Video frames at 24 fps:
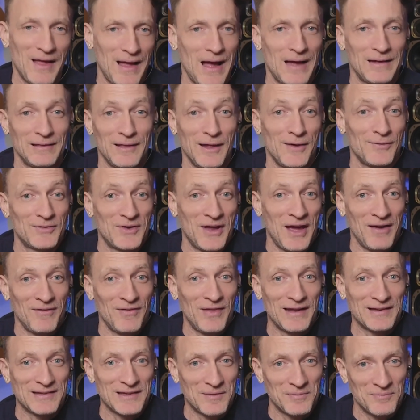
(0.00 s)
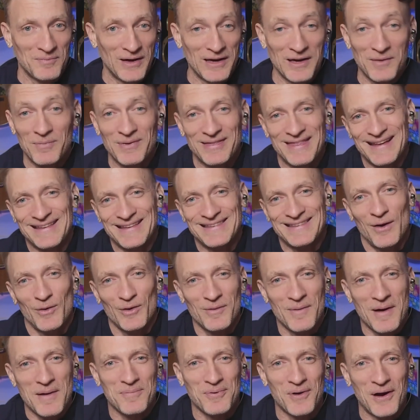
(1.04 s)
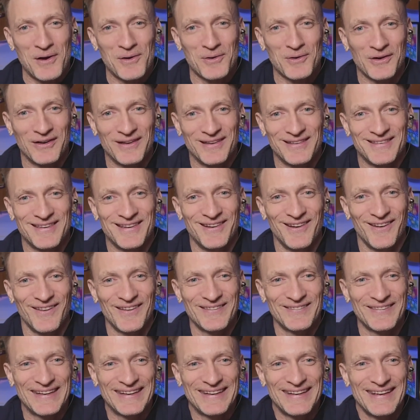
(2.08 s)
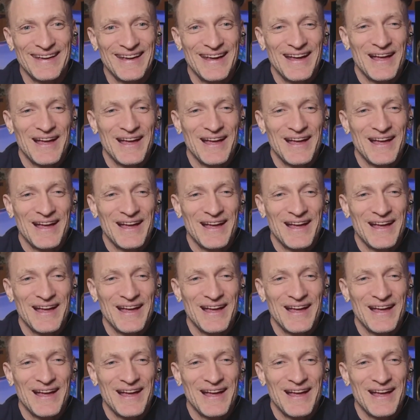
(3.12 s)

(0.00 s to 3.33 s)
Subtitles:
I'd love to have that type of money, but that's not one of my priorities. You know what I mean?